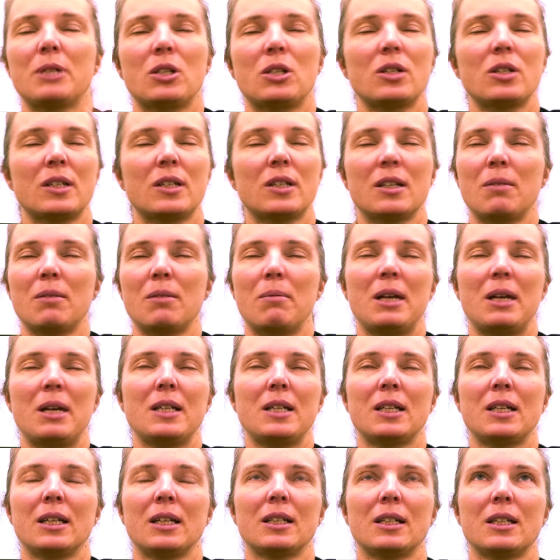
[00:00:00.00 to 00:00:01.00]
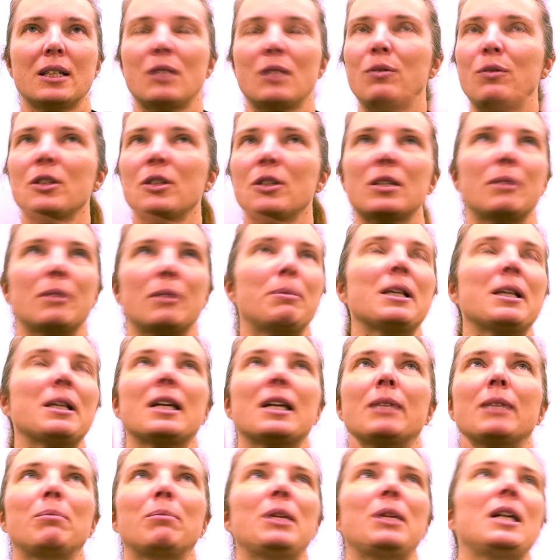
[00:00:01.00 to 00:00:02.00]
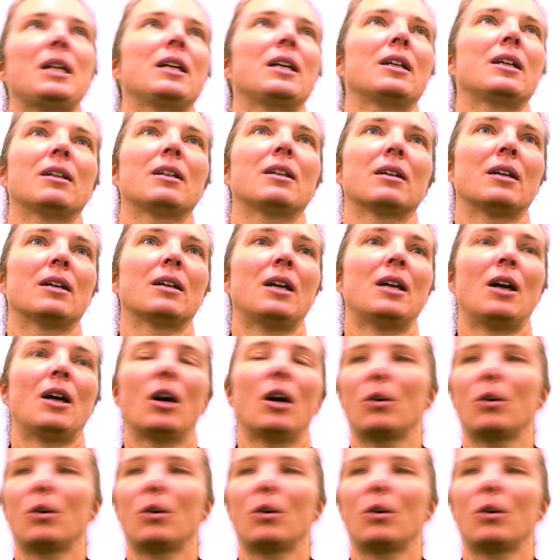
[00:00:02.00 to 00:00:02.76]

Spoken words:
It's just an amazing, it feels a bit like being in a